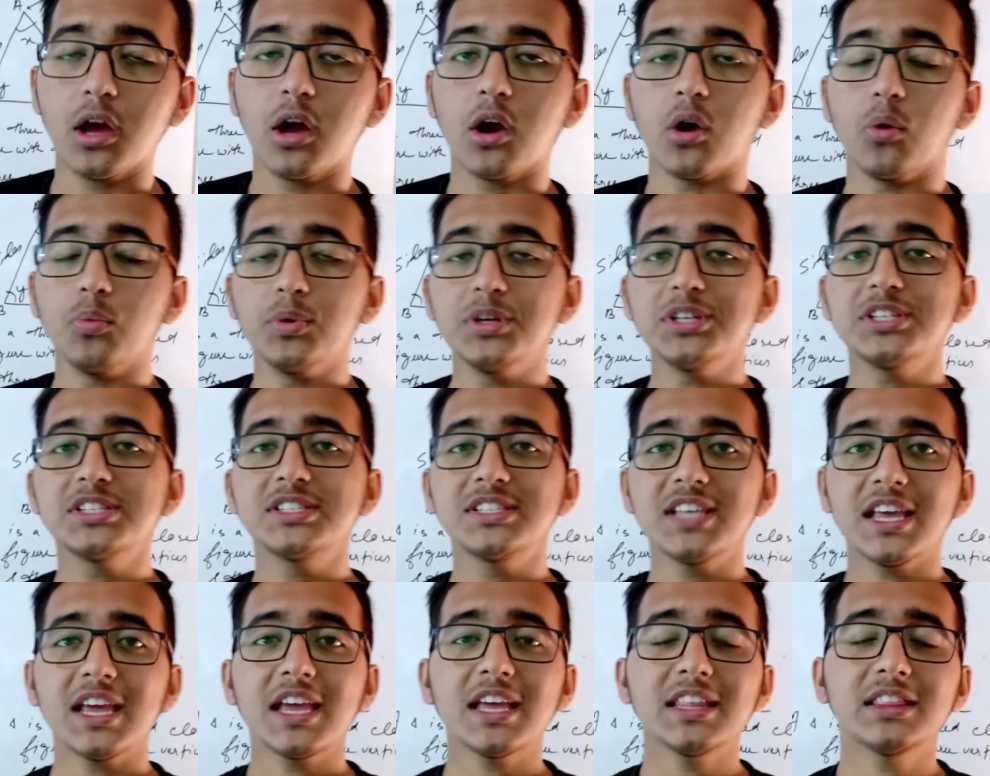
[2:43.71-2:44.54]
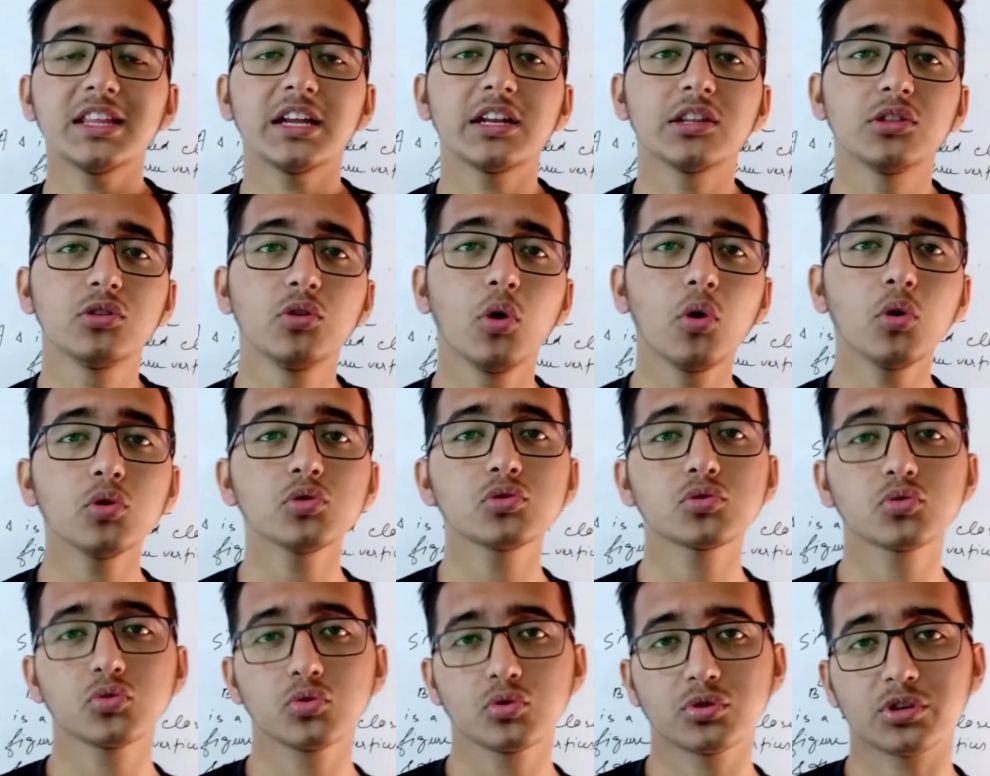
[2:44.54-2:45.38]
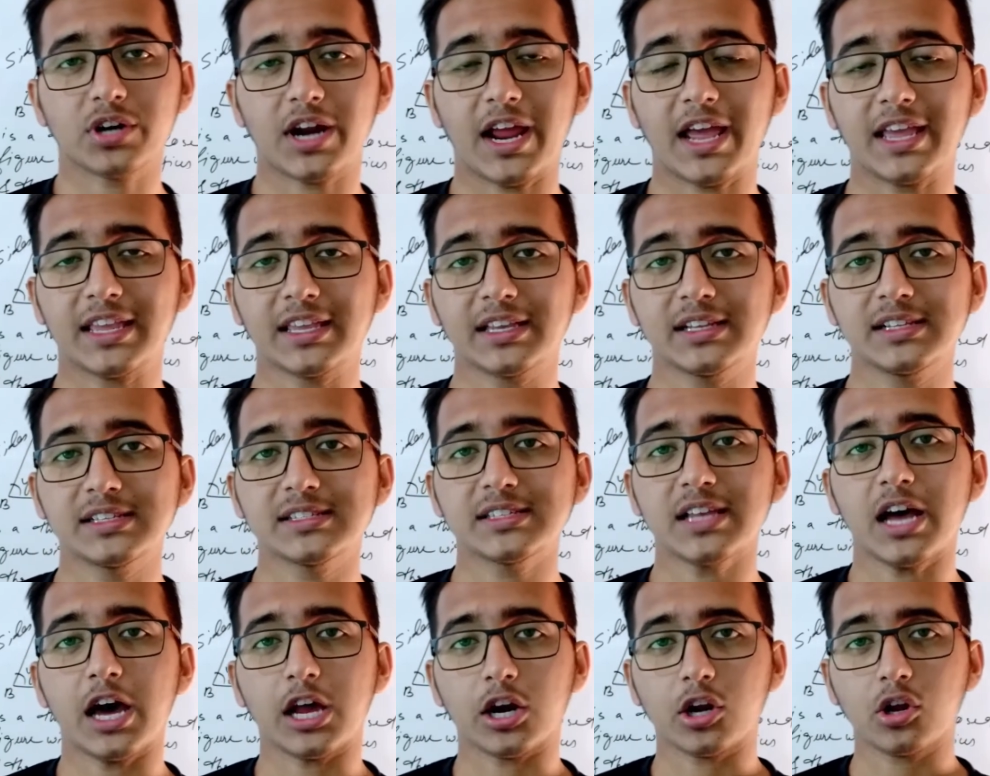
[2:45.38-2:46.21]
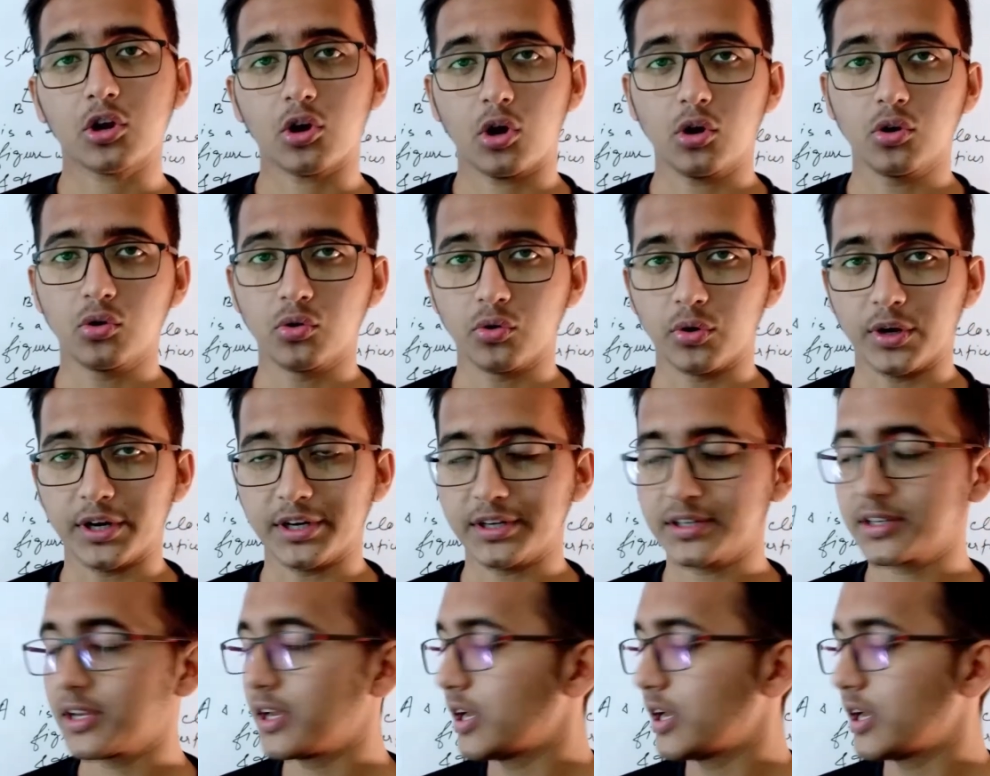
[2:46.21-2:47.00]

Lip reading: we say that those two triangles are congruent.